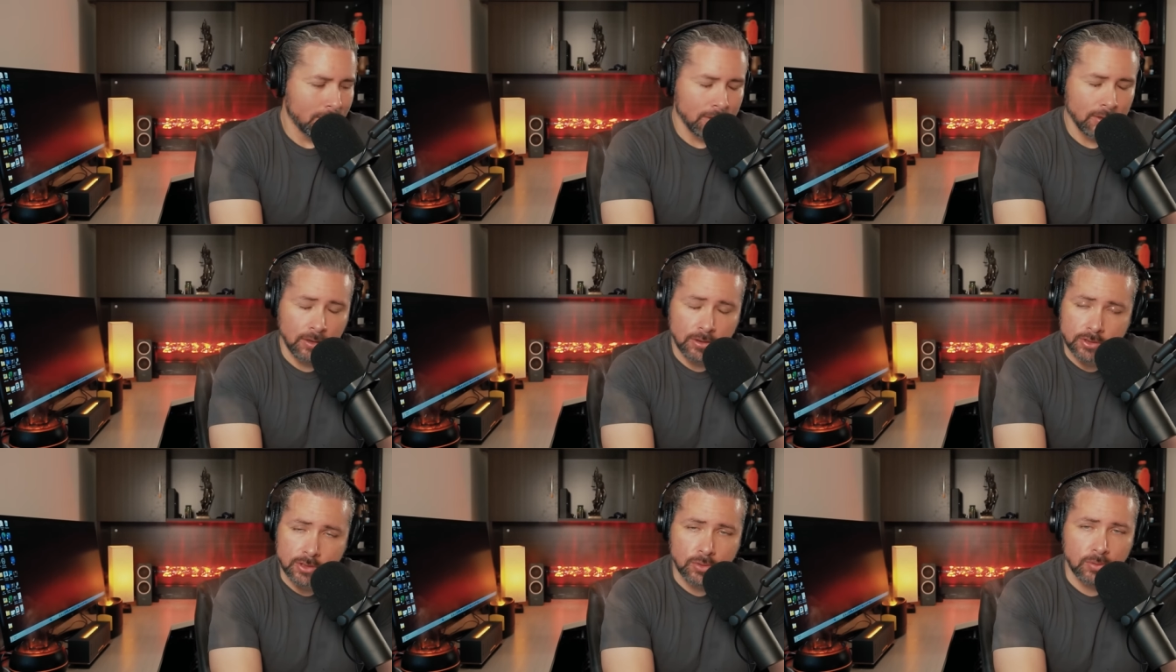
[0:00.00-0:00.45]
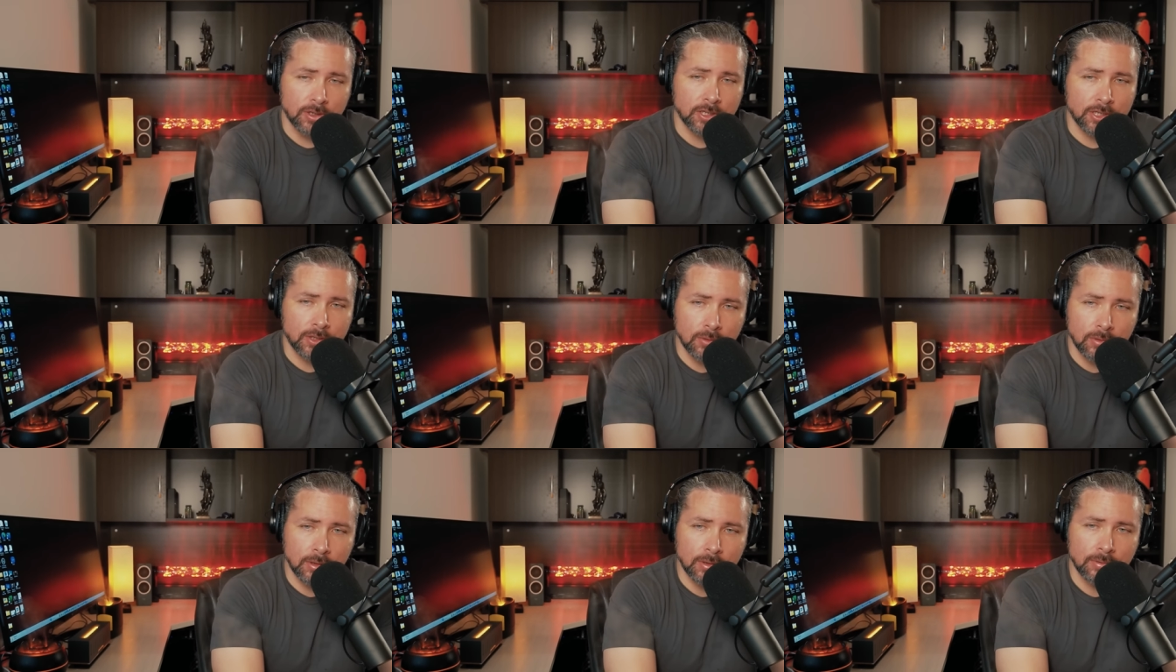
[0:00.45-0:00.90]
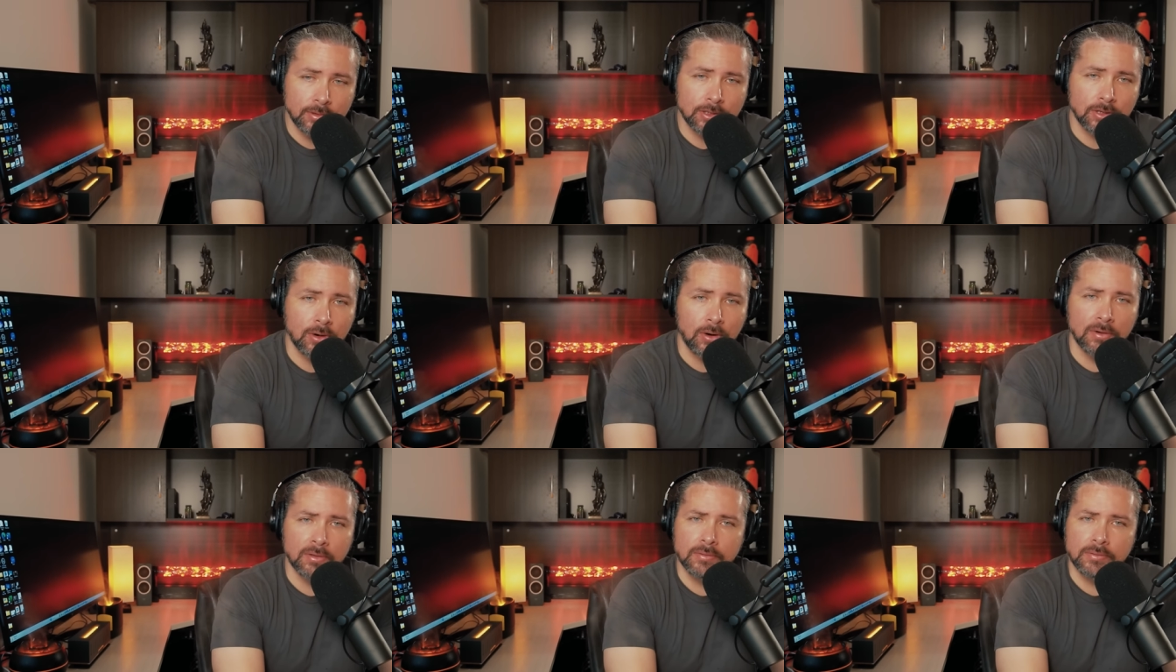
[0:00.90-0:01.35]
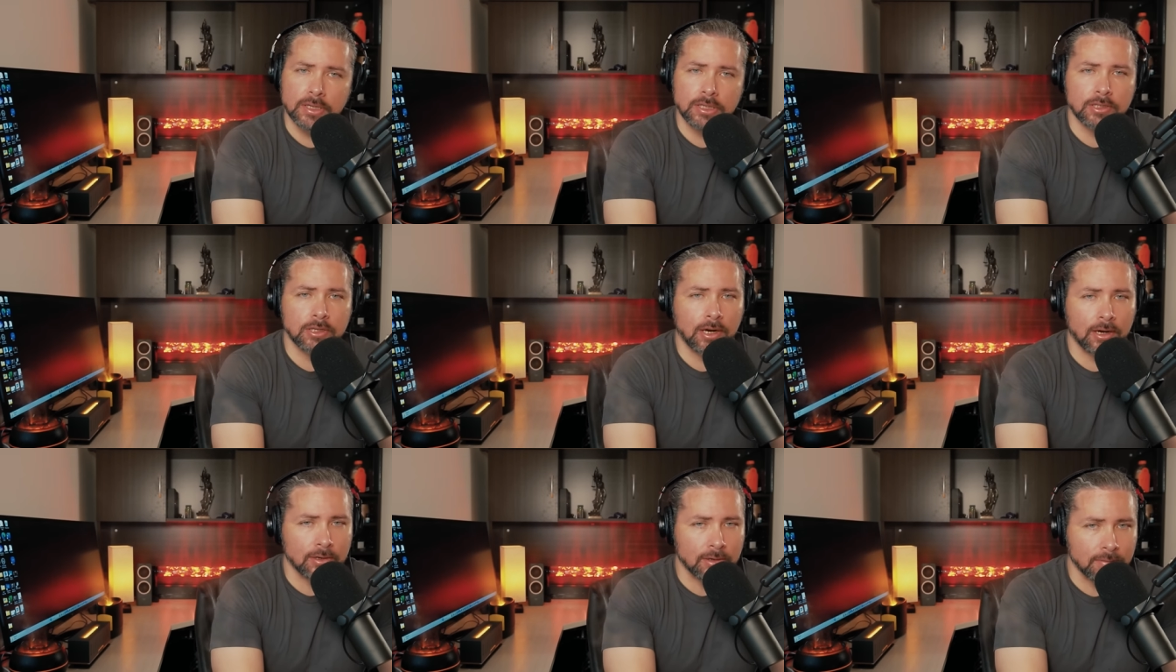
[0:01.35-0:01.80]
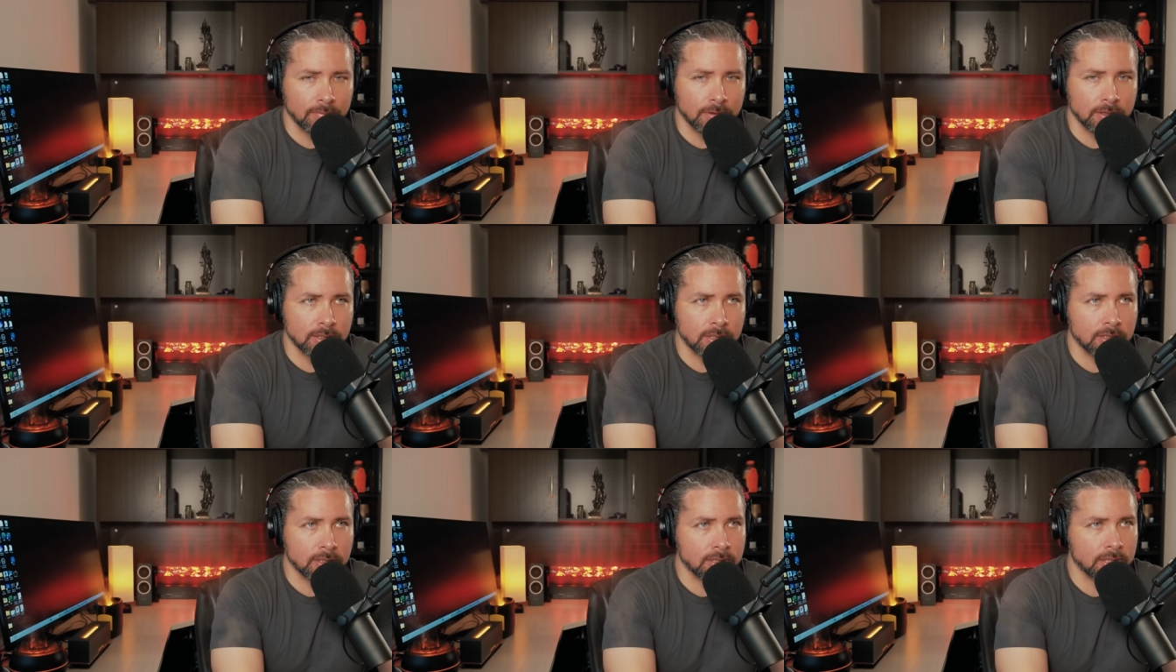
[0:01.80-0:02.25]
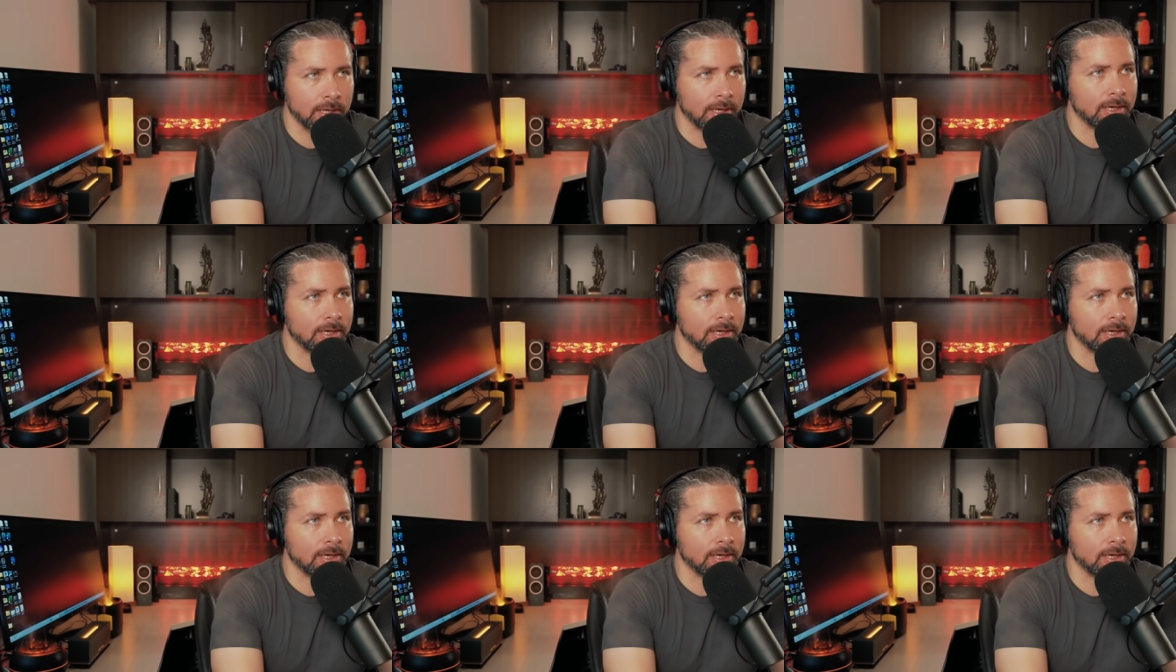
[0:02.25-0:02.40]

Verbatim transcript: long story short, to all of these doctor visits, she